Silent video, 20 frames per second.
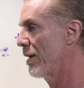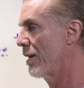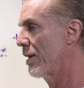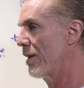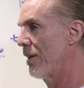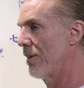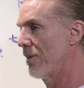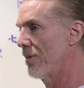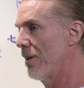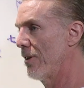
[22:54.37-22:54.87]

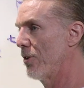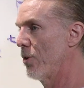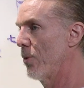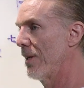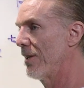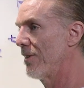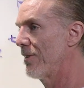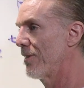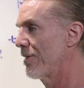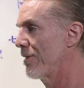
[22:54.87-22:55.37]

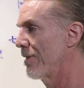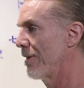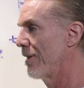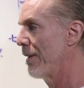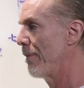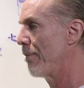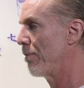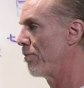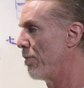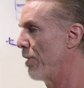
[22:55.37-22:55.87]
continuance
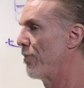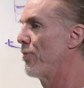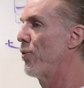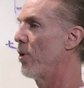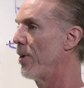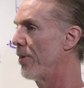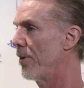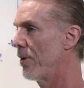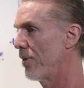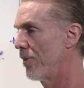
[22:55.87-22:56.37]

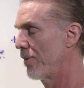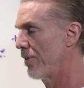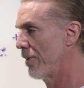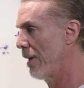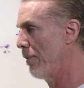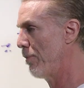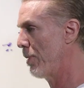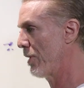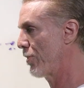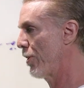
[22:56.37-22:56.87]
before there's
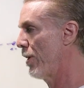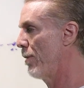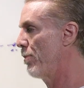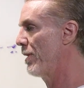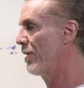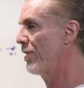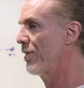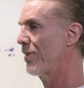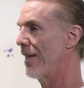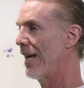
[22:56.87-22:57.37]
a
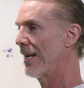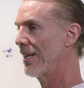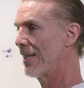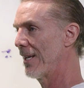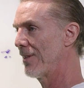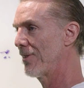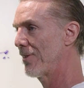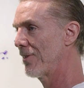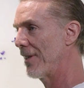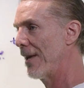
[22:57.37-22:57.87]
perturbance that
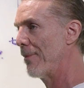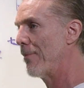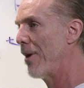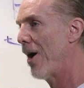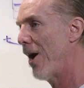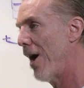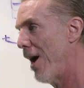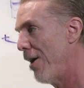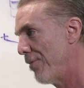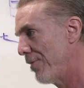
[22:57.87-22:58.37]
gets them
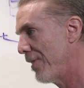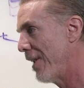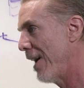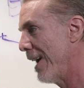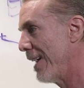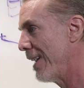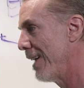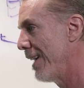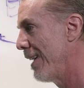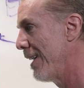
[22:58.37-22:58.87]

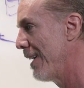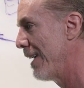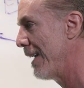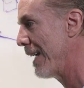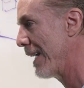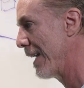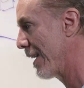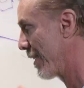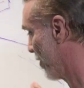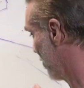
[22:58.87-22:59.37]
offline.
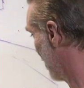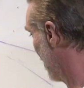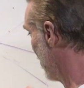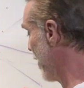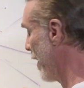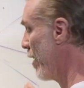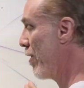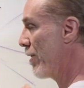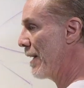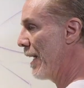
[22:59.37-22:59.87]
Because
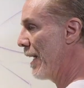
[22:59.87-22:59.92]
in their